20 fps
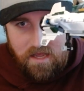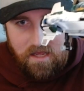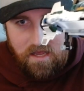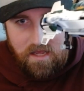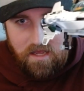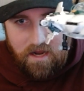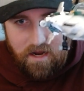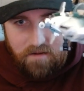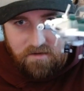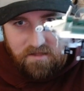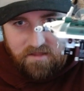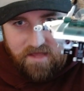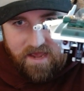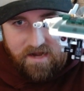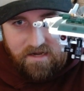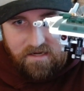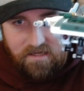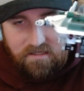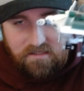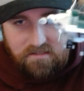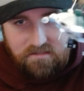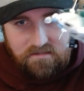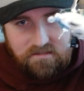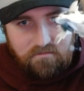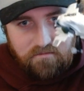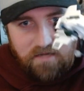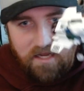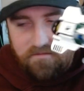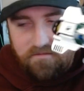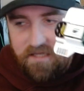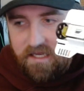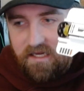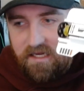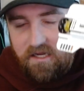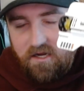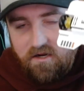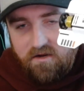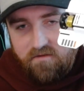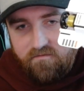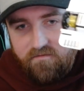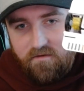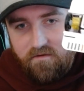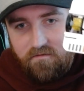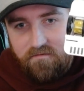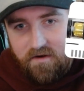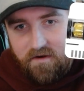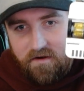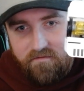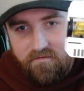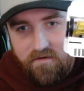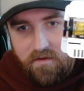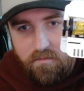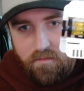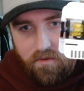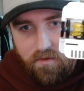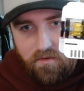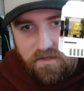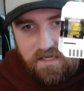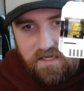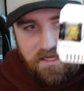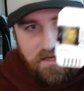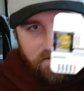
I mean, that sometimes landing gear can feel very, very bulky.